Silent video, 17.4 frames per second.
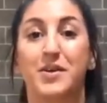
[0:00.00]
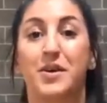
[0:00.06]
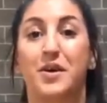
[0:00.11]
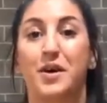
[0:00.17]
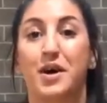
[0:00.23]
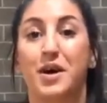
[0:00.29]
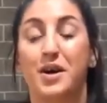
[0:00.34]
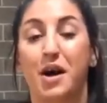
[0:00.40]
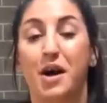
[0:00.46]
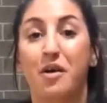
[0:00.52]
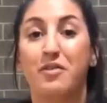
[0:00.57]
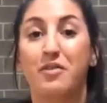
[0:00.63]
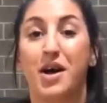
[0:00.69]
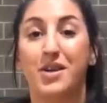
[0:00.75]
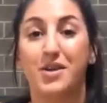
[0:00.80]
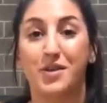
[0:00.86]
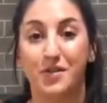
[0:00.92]

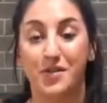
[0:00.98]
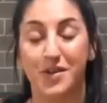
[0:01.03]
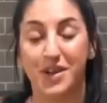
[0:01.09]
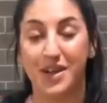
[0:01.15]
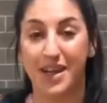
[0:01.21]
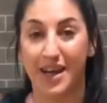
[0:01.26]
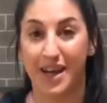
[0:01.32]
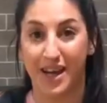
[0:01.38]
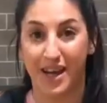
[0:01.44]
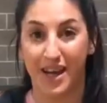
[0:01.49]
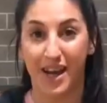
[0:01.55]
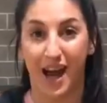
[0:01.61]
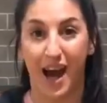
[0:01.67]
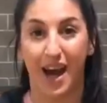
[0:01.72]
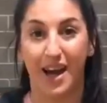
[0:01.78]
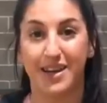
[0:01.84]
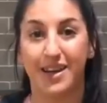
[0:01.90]
choreograph a new routine,
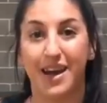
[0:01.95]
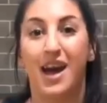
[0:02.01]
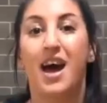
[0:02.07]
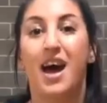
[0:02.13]
and